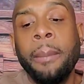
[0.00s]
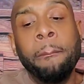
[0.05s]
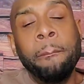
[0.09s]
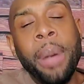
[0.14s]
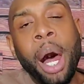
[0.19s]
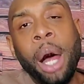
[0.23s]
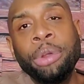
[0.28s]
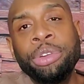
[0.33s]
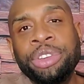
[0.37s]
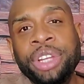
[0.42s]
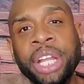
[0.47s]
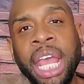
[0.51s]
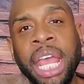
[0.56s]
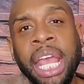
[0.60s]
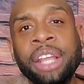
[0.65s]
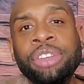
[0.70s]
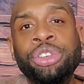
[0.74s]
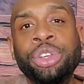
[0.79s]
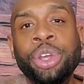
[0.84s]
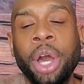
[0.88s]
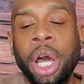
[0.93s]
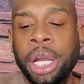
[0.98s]
Most
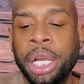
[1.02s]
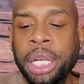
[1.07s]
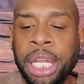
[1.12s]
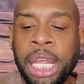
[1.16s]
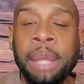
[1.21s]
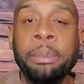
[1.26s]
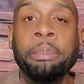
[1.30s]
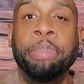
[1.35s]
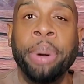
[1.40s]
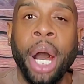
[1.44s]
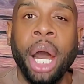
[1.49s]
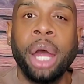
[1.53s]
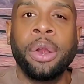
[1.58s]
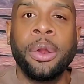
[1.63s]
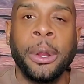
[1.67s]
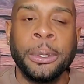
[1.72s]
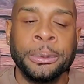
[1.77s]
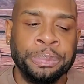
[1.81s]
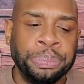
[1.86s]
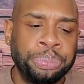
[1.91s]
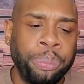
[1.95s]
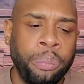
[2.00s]
things you're going to need
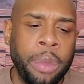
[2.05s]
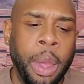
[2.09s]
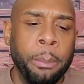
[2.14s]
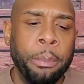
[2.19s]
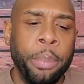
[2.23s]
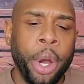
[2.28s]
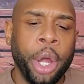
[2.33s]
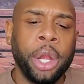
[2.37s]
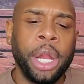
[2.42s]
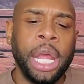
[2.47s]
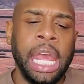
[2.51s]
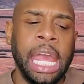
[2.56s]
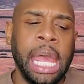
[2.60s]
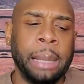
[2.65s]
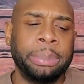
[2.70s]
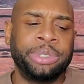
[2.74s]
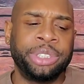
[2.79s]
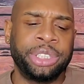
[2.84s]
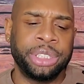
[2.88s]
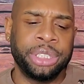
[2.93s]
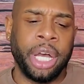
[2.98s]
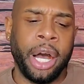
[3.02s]
butter. Butter
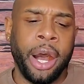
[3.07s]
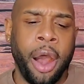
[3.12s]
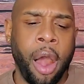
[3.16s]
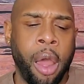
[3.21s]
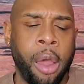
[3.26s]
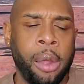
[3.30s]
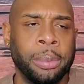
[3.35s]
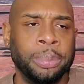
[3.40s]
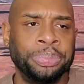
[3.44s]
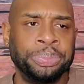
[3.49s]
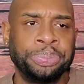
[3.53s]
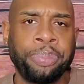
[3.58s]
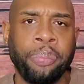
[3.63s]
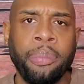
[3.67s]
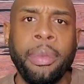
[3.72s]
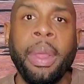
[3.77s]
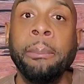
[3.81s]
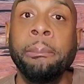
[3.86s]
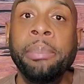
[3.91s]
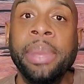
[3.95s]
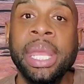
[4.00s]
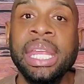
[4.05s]
helps um,
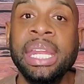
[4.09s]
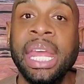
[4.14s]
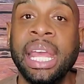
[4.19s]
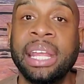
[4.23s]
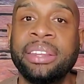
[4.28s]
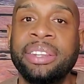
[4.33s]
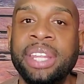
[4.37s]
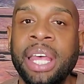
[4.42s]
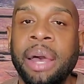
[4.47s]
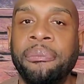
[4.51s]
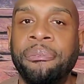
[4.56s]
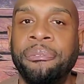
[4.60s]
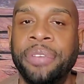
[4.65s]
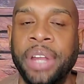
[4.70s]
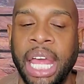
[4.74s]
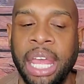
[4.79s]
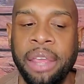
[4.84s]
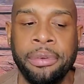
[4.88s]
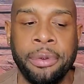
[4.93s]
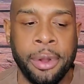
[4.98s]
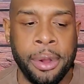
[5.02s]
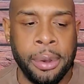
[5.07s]
meat accept
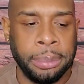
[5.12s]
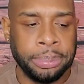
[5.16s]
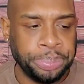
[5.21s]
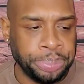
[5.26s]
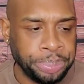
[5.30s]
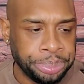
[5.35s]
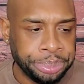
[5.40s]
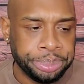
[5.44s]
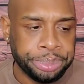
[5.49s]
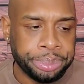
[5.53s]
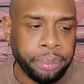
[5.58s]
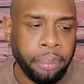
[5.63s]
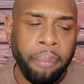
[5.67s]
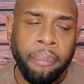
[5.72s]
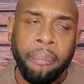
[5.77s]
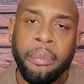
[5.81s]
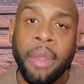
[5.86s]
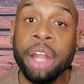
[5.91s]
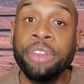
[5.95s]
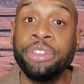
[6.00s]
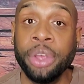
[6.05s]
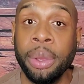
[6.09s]
flavor.
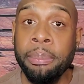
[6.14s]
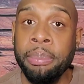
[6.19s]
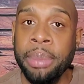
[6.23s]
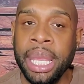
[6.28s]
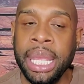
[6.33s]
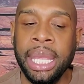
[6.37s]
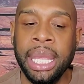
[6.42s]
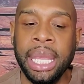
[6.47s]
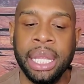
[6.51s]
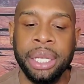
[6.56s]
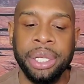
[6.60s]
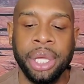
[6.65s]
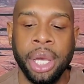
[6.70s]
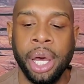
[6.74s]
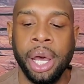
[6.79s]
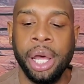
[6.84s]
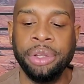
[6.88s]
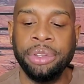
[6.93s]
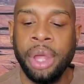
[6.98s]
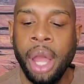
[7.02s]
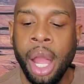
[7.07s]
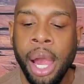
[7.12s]
To me, it
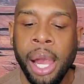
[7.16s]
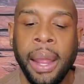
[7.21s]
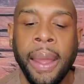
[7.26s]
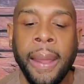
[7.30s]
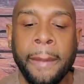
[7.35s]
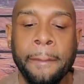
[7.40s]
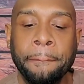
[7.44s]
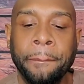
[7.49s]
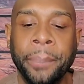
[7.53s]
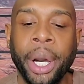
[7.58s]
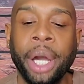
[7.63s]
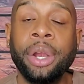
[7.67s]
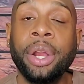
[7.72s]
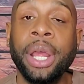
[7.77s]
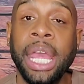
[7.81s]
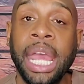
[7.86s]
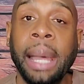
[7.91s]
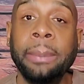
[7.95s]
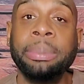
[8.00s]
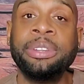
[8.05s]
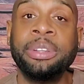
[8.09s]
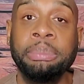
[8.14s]
does. Butter
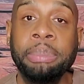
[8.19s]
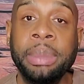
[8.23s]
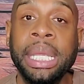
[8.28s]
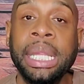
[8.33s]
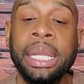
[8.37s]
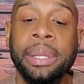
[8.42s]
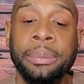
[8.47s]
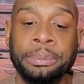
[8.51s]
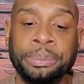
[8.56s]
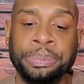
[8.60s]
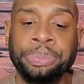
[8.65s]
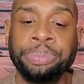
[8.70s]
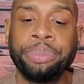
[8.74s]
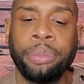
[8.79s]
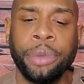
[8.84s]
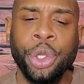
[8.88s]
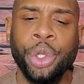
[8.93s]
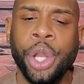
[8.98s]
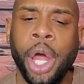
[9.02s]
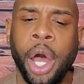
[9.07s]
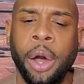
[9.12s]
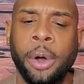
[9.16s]
helps meat.
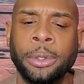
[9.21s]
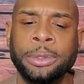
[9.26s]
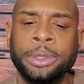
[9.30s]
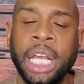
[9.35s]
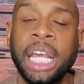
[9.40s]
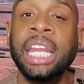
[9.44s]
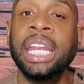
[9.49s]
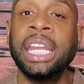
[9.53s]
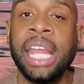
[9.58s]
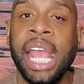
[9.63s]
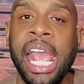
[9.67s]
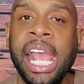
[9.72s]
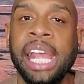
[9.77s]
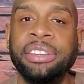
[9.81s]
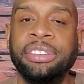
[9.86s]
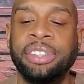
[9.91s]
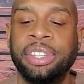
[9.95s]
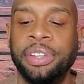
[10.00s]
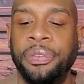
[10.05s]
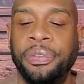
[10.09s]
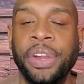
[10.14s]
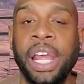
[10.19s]
You know, it
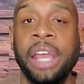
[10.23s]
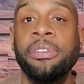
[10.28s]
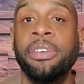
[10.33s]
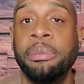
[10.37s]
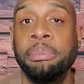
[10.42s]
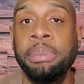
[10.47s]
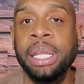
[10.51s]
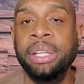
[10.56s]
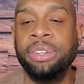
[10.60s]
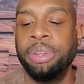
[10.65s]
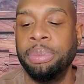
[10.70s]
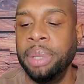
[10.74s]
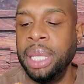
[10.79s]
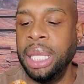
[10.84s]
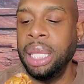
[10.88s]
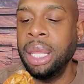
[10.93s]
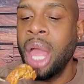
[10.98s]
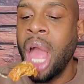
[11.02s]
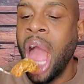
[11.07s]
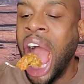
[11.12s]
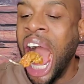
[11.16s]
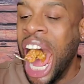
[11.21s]
enhances the flavor of meat to
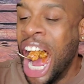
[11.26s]
me.